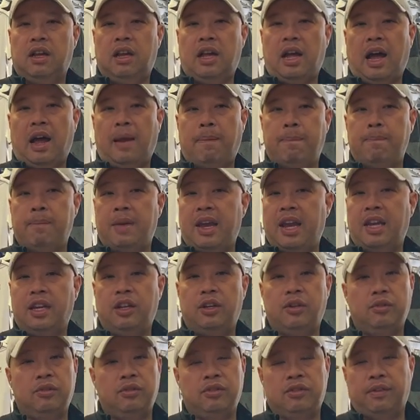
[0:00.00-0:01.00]
I may
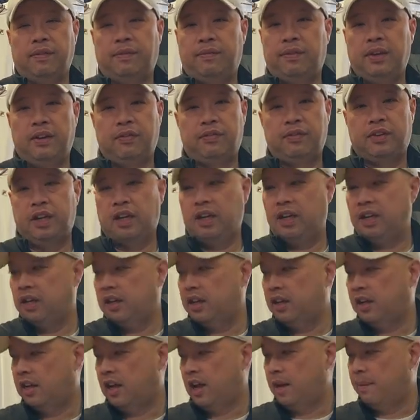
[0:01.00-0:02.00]
use the
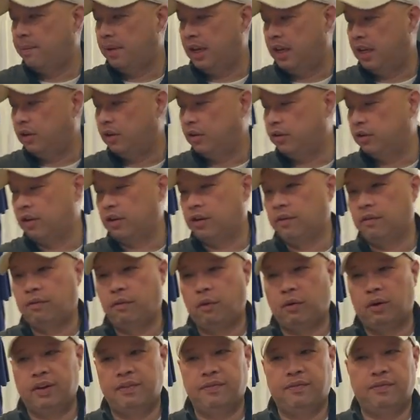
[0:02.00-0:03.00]
50, I may go to the
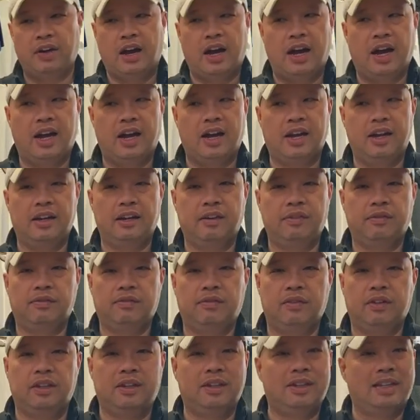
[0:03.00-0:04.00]

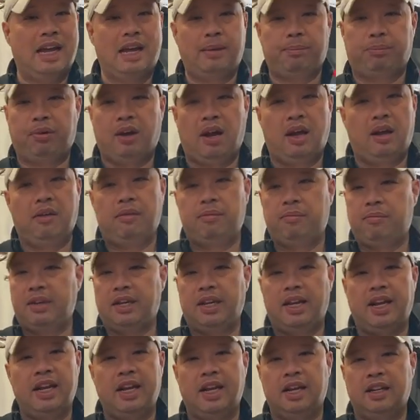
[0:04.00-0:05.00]
45, that'd probably
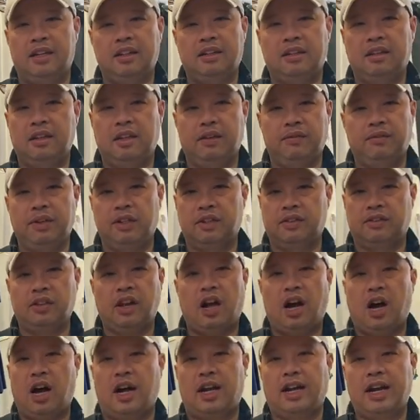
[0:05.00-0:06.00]
be it if it's
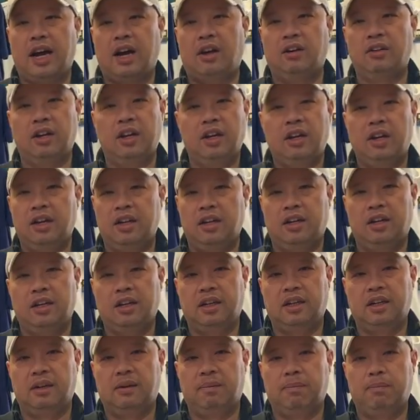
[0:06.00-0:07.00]
hot
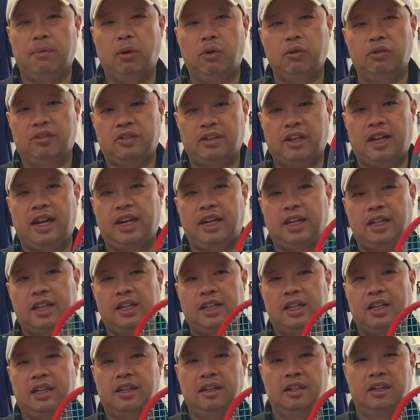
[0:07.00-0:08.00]
out. Most
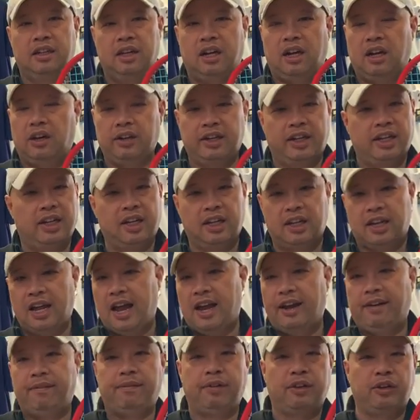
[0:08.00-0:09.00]
likely I'll get a
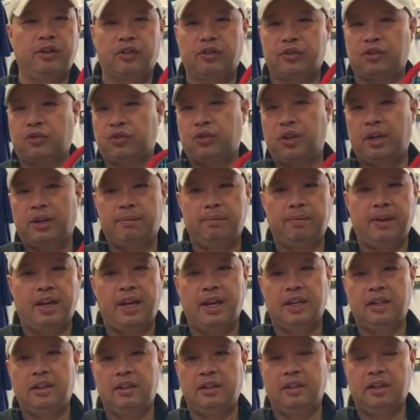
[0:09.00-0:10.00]
livelier string
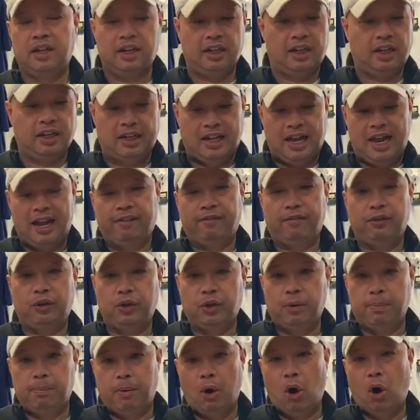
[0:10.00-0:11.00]
bed and a
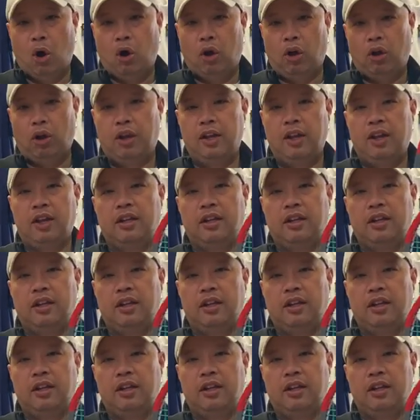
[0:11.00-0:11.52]
livelier ball.